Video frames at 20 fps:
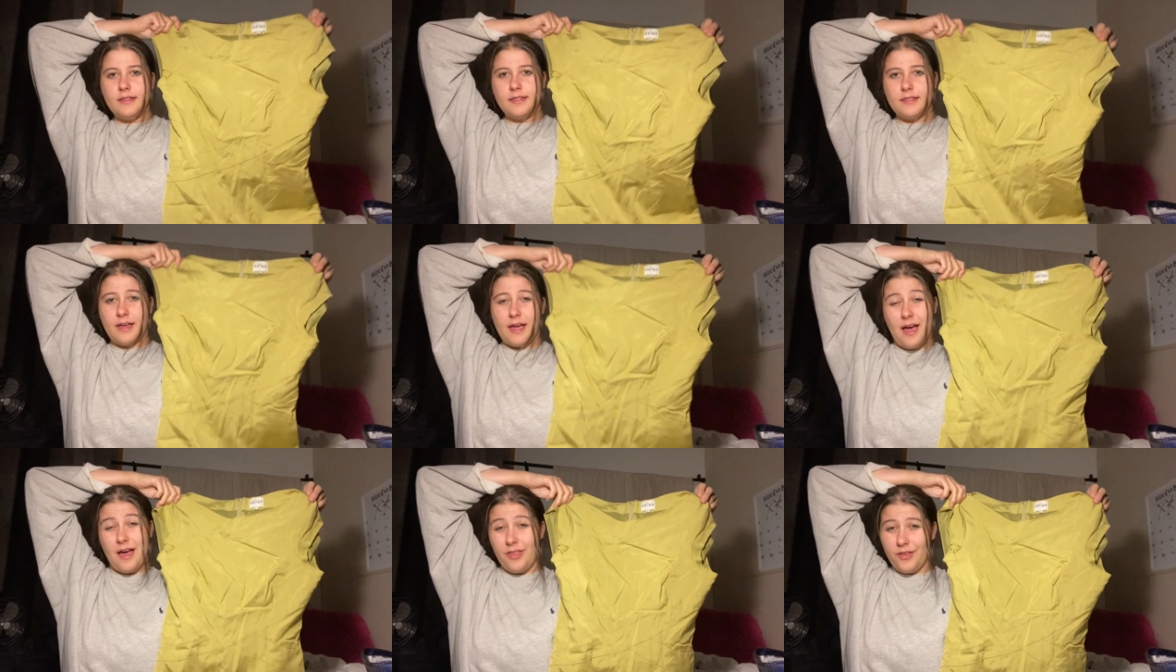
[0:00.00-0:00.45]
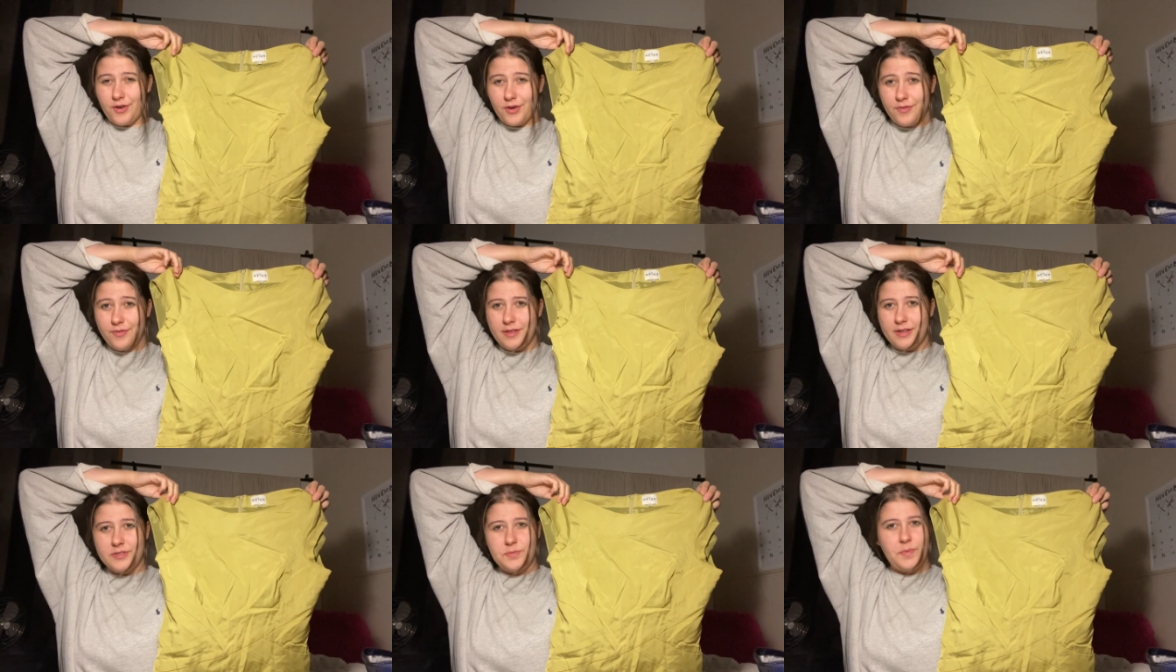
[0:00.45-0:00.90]
the, color
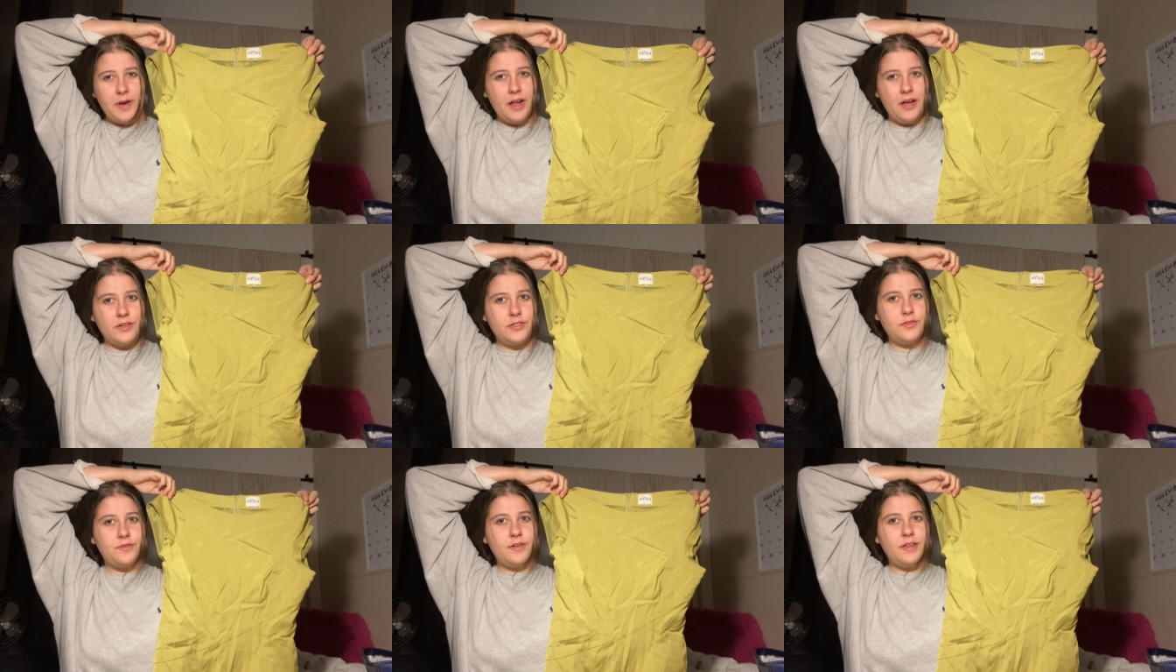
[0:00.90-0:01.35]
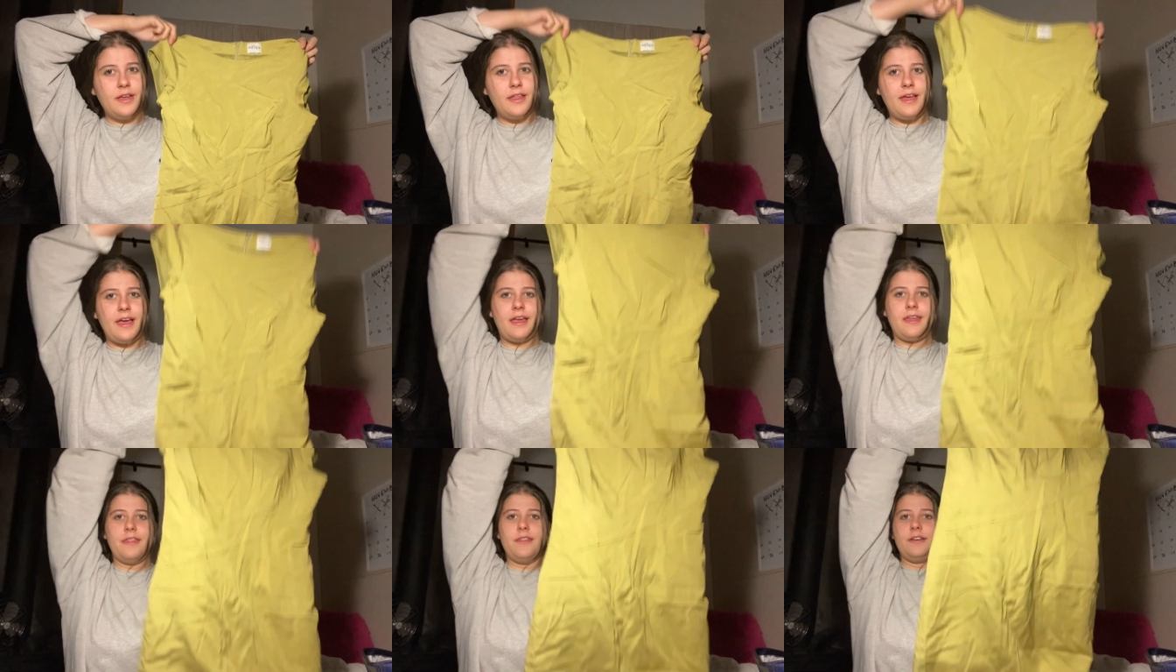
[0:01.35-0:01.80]
of this, but I also really
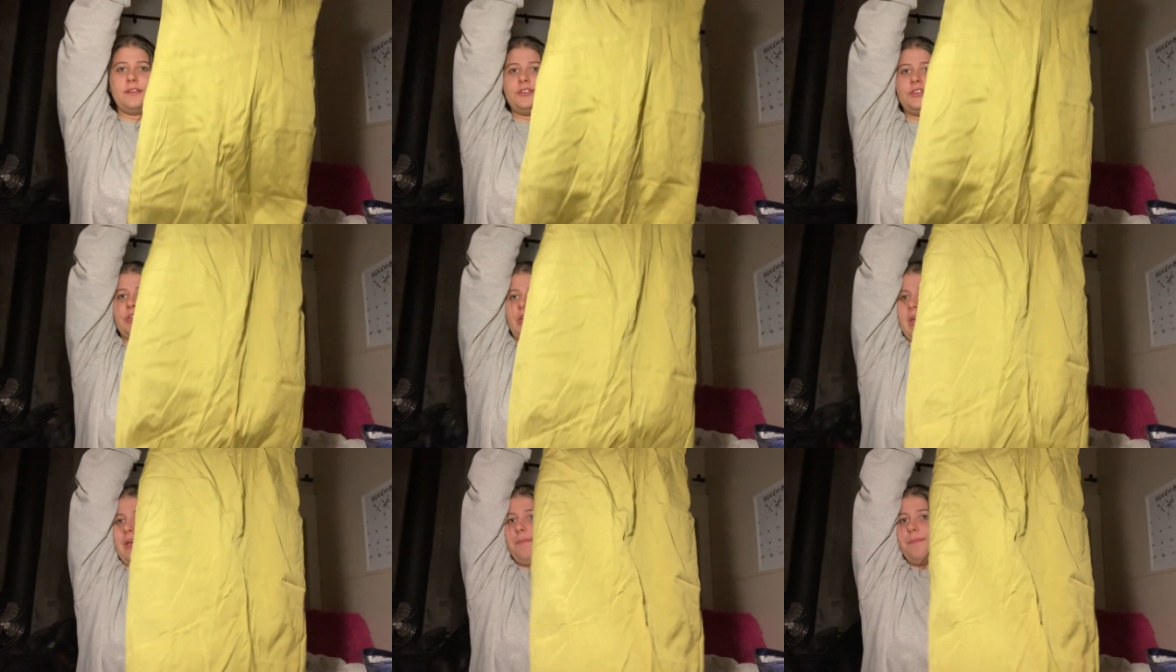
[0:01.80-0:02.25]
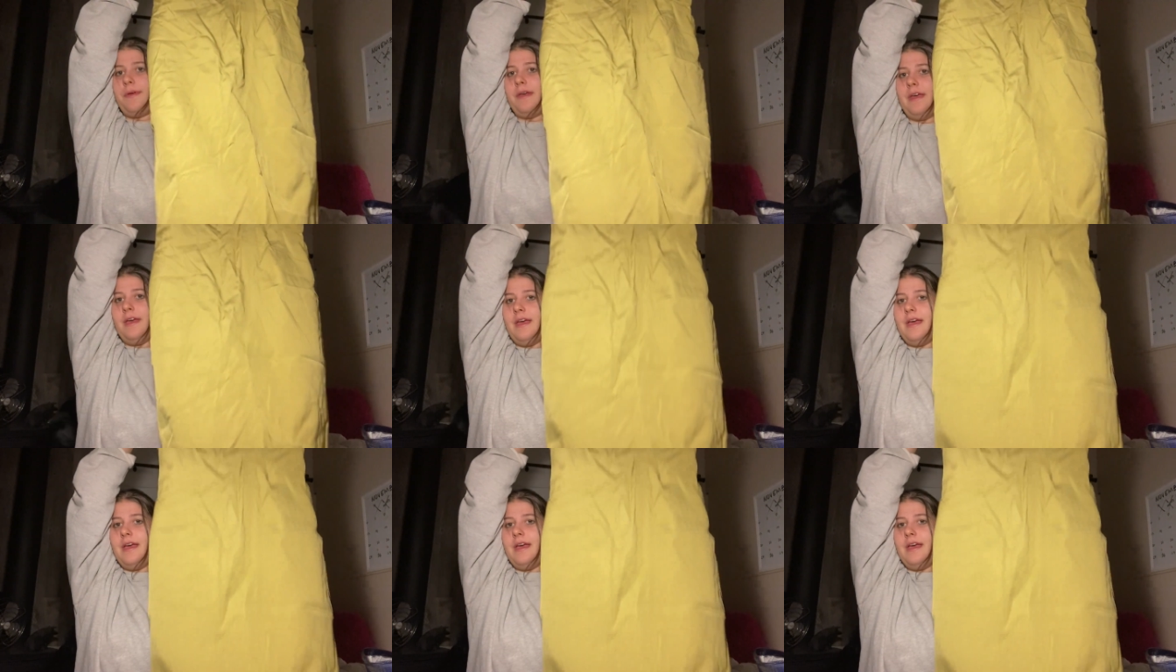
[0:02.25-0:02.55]
like the shape.